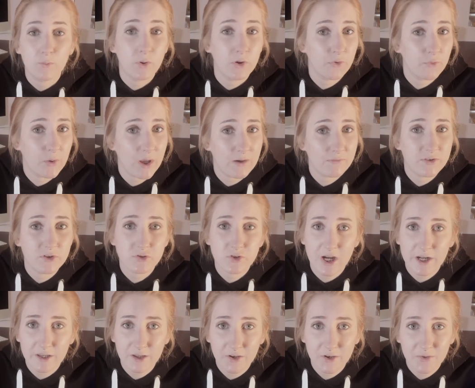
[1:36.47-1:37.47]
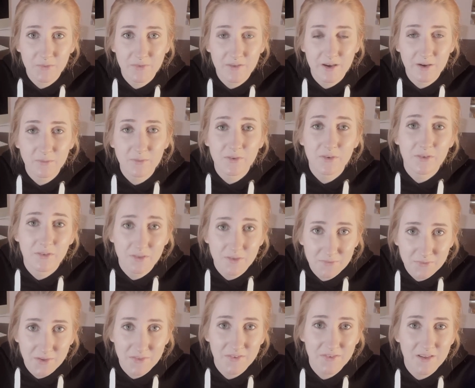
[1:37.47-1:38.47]
Once we have the tracking code down, the
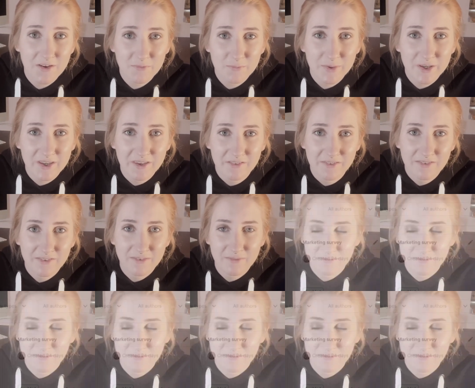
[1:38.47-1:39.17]
fun stuff begins.